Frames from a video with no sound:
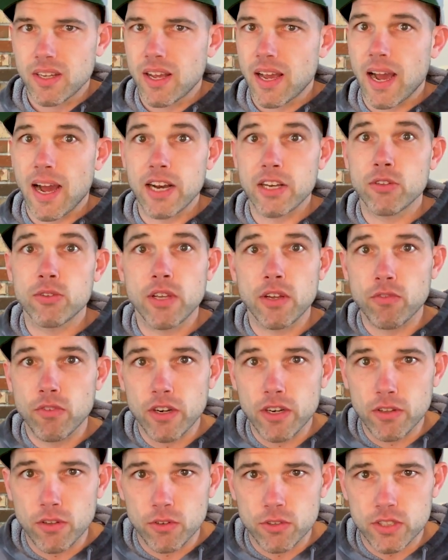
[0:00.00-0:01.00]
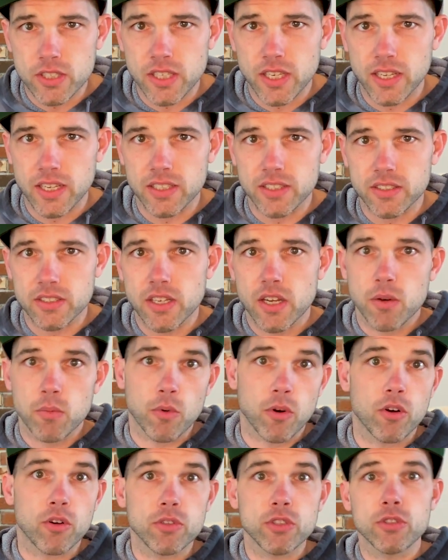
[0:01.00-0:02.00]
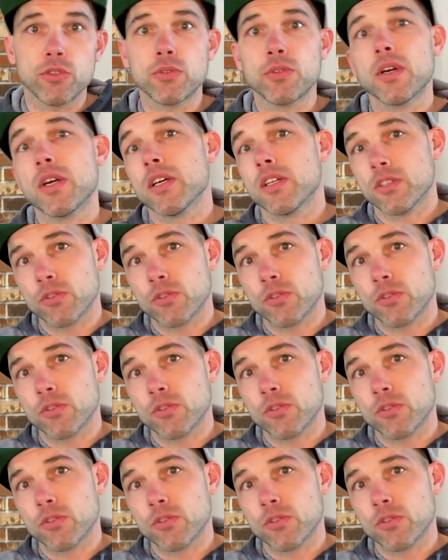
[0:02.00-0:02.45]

How do you get rid of those things? Well, you